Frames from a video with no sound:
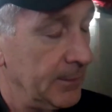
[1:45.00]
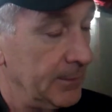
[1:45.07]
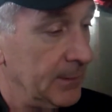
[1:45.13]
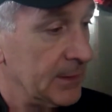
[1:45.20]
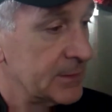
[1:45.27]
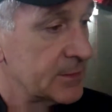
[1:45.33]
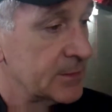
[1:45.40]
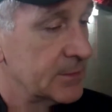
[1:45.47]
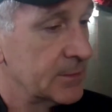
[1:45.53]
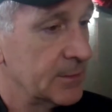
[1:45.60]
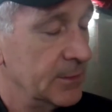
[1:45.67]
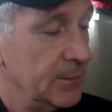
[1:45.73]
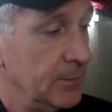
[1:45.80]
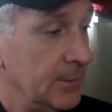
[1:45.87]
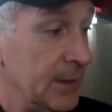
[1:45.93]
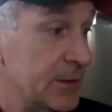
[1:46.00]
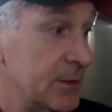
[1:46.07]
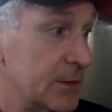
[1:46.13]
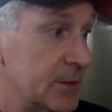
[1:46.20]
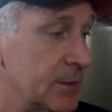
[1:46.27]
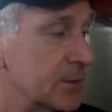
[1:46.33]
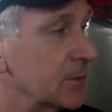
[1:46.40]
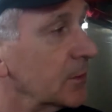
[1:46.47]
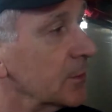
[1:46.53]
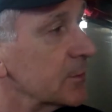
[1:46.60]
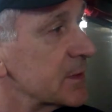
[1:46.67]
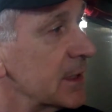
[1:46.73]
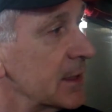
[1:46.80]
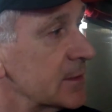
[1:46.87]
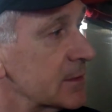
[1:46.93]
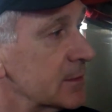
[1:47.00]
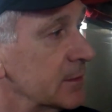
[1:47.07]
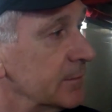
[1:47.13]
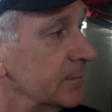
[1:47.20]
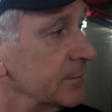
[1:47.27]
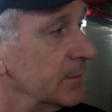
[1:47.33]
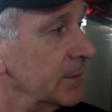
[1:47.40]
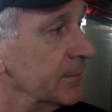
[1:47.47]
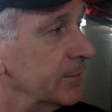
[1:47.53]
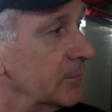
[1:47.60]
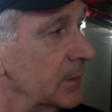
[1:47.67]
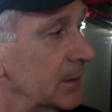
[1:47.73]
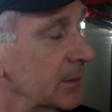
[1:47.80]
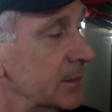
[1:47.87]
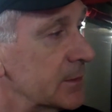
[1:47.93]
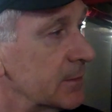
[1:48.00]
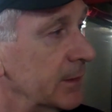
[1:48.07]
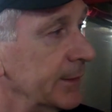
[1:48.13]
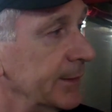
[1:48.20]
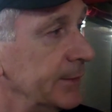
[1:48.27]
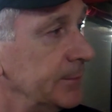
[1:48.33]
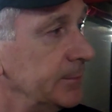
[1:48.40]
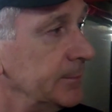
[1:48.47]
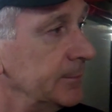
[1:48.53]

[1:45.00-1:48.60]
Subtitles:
that's just the circumstances of what it is right now.